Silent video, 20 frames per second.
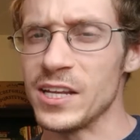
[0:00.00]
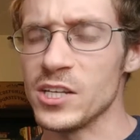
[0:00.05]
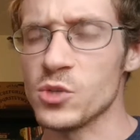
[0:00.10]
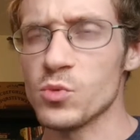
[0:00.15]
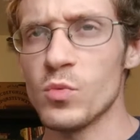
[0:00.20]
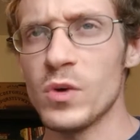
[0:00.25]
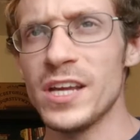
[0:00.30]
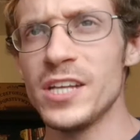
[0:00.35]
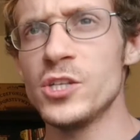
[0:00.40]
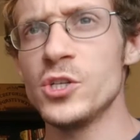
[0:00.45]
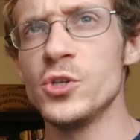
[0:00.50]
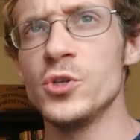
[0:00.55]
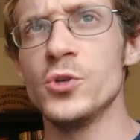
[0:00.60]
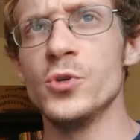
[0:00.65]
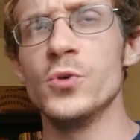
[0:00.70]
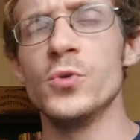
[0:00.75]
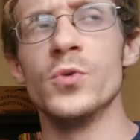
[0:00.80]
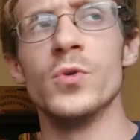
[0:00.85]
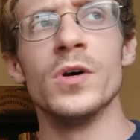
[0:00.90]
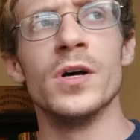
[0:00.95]
It's way
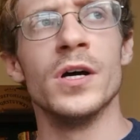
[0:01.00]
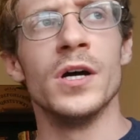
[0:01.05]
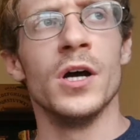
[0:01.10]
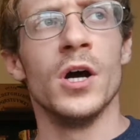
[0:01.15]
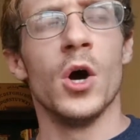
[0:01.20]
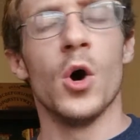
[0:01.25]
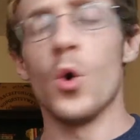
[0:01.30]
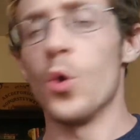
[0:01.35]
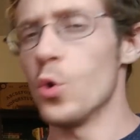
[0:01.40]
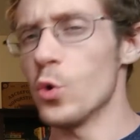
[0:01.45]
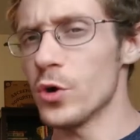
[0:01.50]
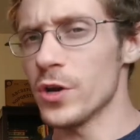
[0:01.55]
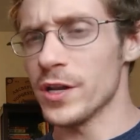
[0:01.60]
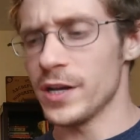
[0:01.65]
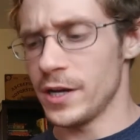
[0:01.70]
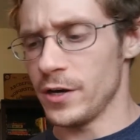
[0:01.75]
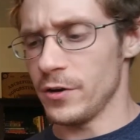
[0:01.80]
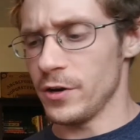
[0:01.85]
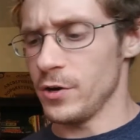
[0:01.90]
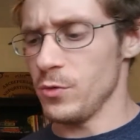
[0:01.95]
too
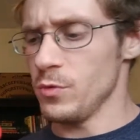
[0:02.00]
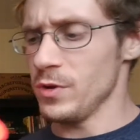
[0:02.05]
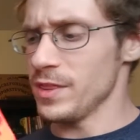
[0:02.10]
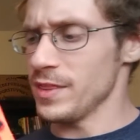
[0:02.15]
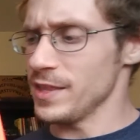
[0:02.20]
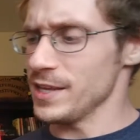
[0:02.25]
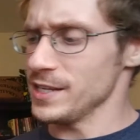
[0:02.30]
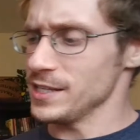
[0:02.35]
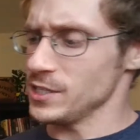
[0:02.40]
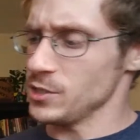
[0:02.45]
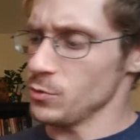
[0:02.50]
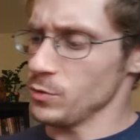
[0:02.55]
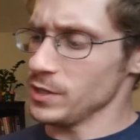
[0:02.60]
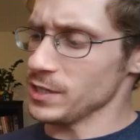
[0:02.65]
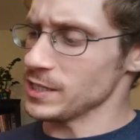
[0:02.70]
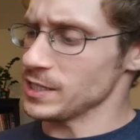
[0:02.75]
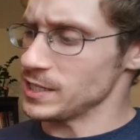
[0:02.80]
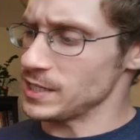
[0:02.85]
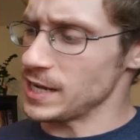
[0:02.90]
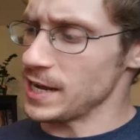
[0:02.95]
ordinary. You want this, you
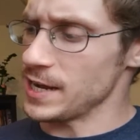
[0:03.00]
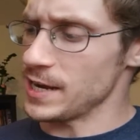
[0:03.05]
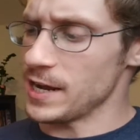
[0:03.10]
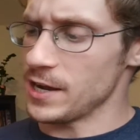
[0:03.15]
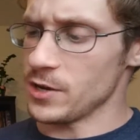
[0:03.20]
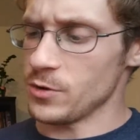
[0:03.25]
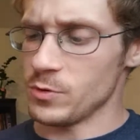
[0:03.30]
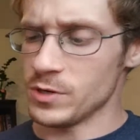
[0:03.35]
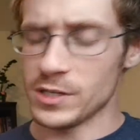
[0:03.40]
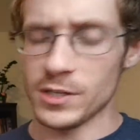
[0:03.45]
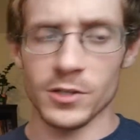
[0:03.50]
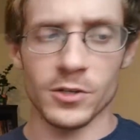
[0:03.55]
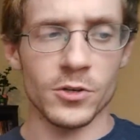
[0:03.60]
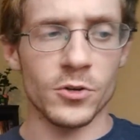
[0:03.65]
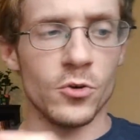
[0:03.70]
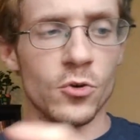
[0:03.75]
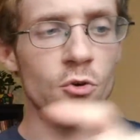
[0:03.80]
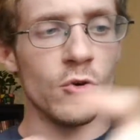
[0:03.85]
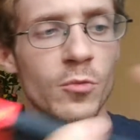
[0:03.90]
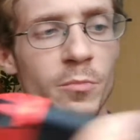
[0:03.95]
want it to stand out, you want it to look
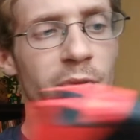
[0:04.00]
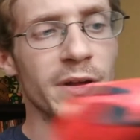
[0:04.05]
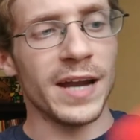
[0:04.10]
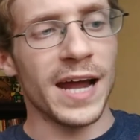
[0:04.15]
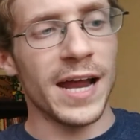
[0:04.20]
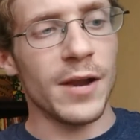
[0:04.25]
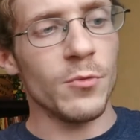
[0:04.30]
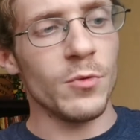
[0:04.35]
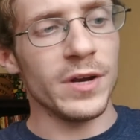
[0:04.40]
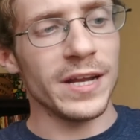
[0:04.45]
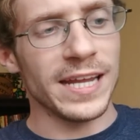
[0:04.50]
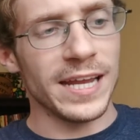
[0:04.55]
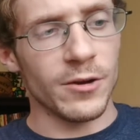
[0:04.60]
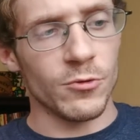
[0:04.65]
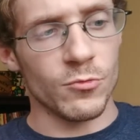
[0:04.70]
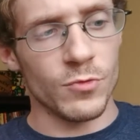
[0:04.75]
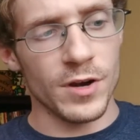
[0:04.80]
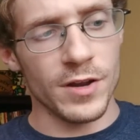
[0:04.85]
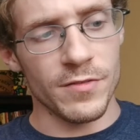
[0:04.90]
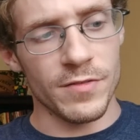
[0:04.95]
cool, but I don't want to
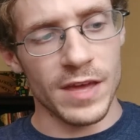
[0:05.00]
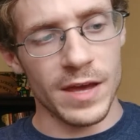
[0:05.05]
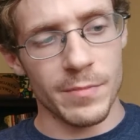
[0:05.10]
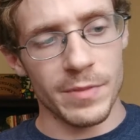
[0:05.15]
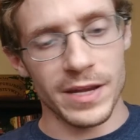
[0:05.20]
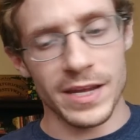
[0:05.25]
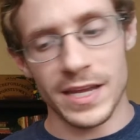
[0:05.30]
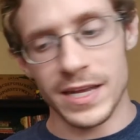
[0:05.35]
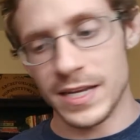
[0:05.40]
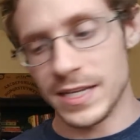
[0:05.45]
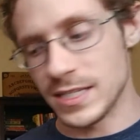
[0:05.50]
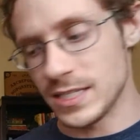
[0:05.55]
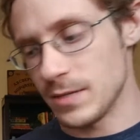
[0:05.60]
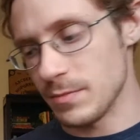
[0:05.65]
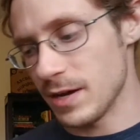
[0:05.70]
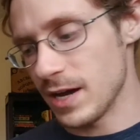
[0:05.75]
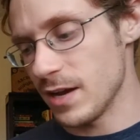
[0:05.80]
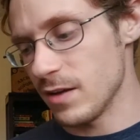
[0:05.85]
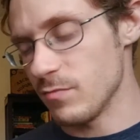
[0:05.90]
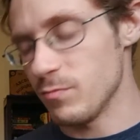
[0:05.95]
get rid of that by getting
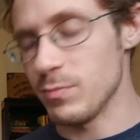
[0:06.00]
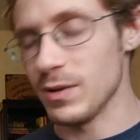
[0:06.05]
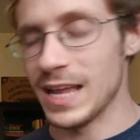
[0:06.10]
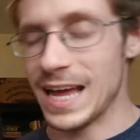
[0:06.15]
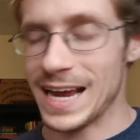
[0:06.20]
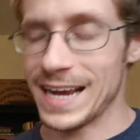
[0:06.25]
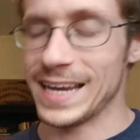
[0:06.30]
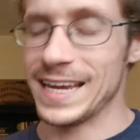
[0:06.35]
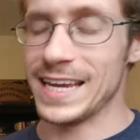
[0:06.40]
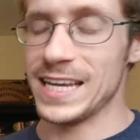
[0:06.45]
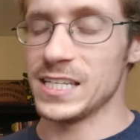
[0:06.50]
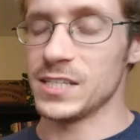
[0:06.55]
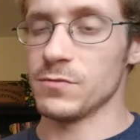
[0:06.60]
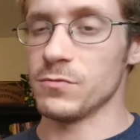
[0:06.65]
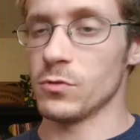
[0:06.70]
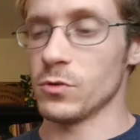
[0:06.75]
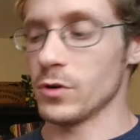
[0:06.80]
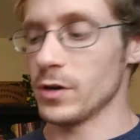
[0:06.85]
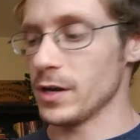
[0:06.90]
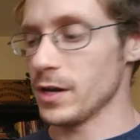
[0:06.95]
some kind of black case
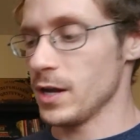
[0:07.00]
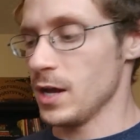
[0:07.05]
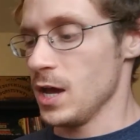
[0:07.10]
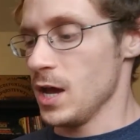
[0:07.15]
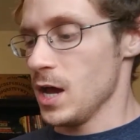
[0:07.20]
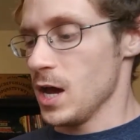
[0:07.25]
for it.